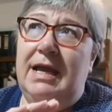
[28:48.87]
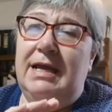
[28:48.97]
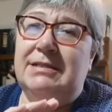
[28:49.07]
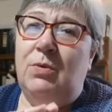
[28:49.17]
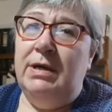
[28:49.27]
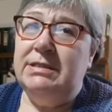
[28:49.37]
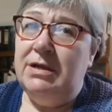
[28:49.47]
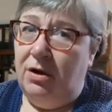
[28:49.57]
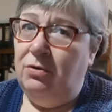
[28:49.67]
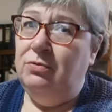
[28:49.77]
It's quite
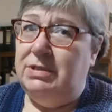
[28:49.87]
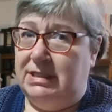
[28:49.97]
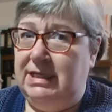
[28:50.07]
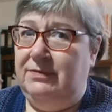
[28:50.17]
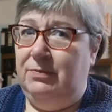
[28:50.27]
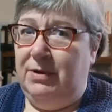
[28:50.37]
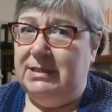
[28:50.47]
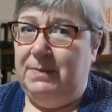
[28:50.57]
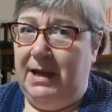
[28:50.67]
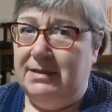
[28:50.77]
an old Stephen
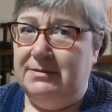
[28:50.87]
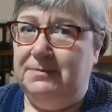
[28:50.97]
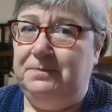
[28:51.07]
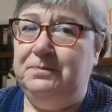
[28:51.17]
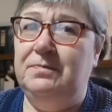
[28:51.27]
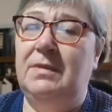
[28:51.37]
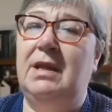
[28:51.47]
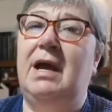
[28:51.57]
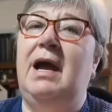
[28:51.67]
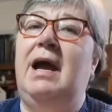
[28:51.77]
West pattern,
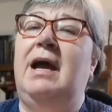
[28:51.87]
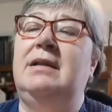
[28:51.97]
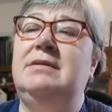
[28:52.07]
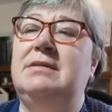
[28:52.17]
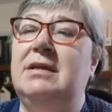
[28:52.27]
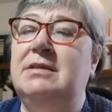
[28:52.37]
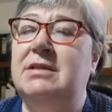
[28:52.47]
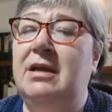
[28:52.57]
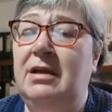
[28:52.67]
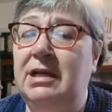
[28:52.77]
and at
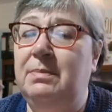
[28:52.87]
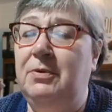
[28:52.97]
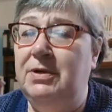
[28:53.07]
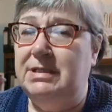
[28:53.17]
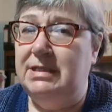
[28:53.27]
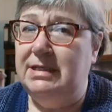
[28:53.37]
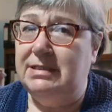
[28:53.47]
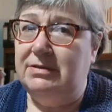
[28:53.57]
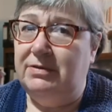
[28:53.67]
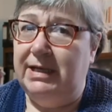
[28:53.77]
earlier points in
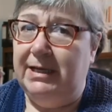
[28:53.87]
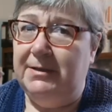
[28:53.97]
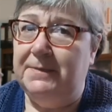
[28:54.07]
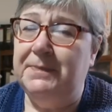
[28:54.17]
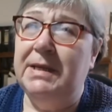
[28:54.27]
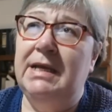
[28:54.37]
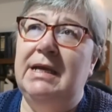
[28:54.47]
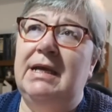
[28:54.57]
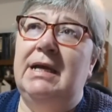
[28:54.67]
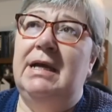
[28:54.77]
his career,
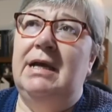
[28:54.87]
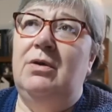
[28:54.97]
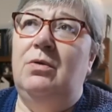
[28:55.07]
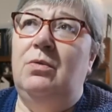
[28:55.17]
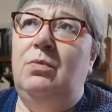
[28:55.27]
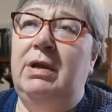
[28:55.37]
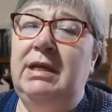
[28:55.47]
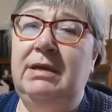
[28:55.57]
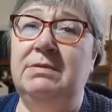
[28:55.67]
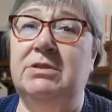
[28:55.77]
when
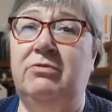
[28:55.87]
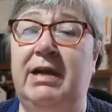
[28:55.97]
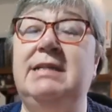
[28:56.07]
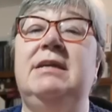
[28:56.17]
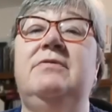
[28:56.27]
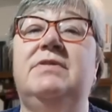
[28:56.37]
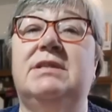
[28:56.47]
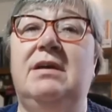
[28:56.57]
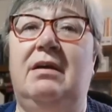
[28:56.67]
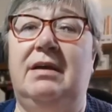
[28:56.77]
he was grading for
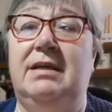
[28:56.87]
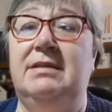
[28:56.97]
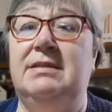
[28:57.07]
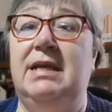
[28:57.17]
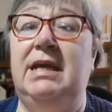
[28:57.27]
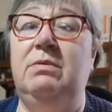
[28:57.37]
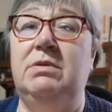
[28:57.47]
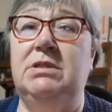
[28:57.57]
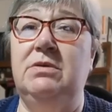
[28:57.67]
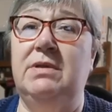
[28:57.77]
size, he
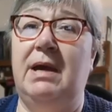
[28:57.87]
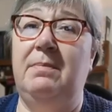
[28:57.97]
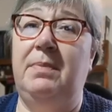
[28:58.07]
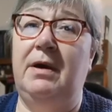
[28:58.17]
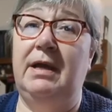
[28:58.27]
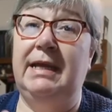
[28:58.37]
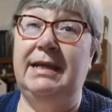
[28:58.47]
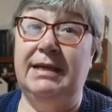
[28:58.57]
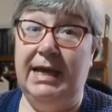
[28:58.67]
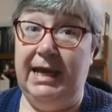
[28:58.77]
would do that by
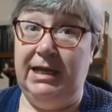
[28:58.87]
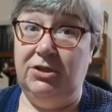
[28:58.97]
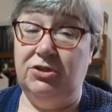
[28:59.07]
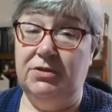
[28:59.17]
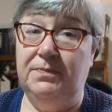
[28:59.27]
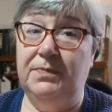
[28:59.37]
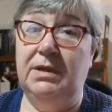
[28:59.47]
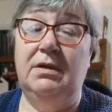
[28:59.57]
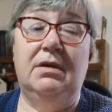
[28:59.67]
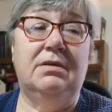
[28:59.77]
gauge.
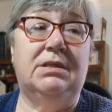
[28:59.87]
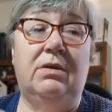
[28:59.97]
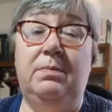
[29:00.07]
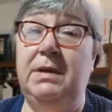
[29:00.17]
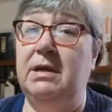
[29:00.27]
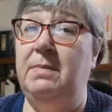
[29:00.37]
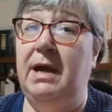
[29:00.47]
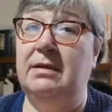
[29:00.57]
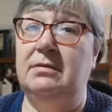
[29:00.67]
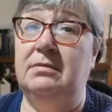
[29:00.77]
So a bigger
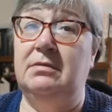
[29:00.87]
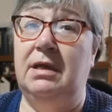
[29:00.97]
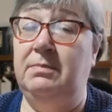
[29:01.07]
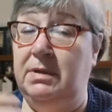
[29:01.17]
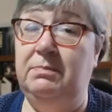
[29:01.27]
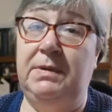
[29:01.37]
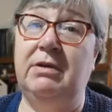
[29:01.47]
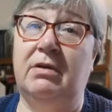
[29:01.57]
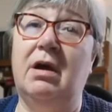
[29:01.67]
pattern, a bigger